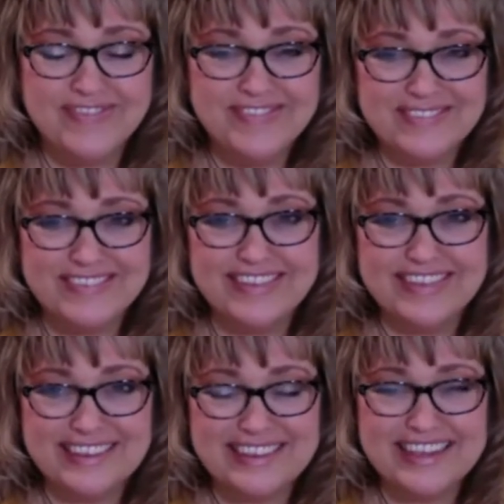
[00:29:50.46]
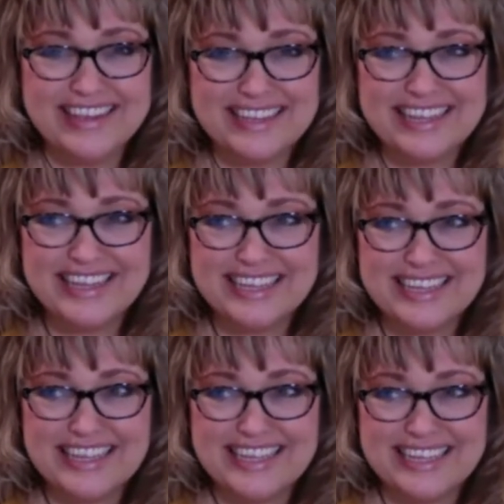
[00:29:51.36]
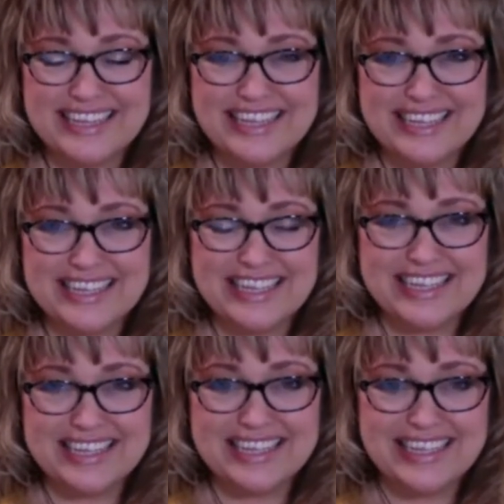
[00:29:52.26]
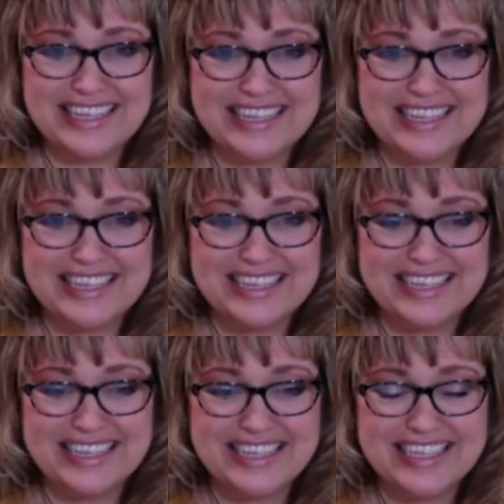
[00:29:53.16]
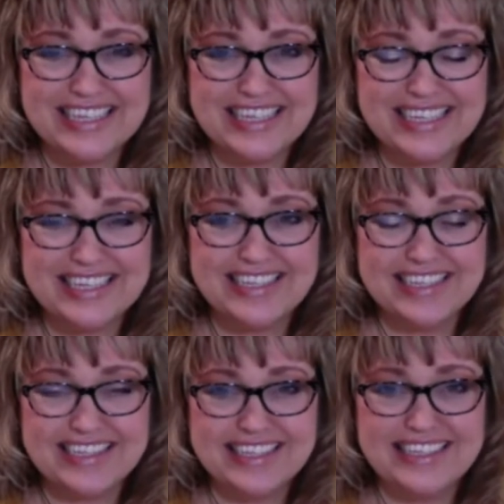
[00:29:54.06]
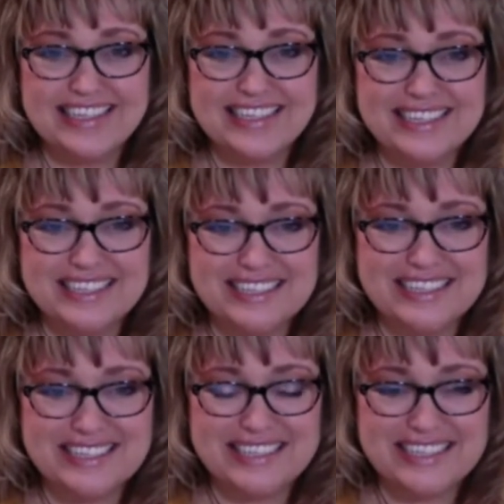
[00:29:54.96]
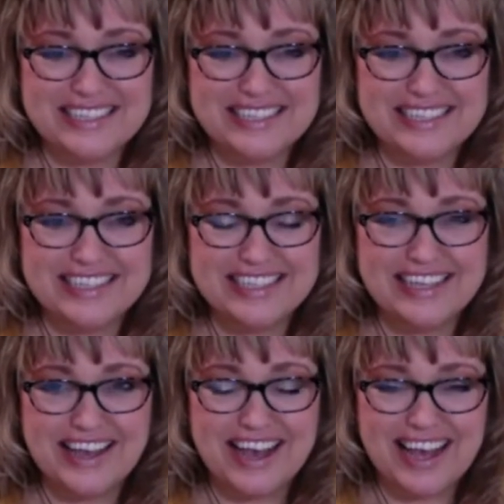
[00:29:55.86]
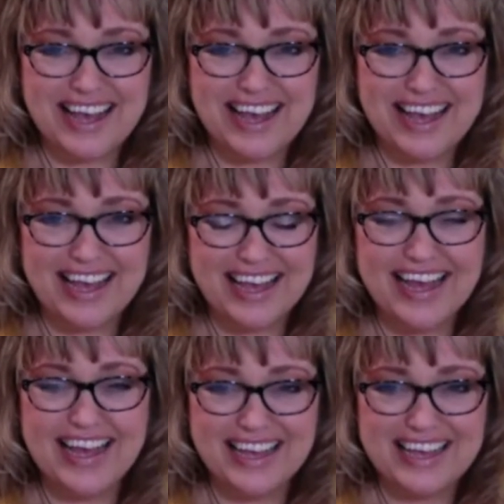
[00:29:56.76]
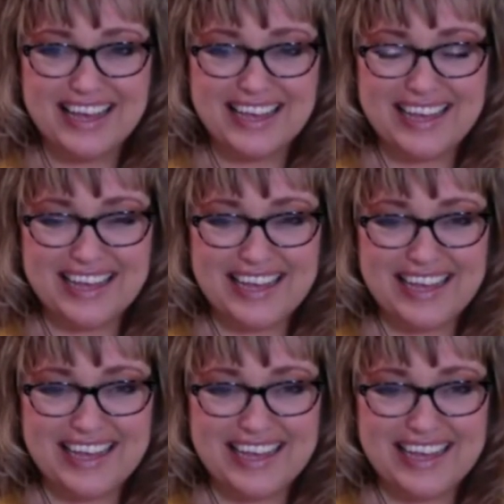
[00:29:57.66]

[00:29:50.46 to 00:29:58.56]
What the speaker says: The person shown says nothing.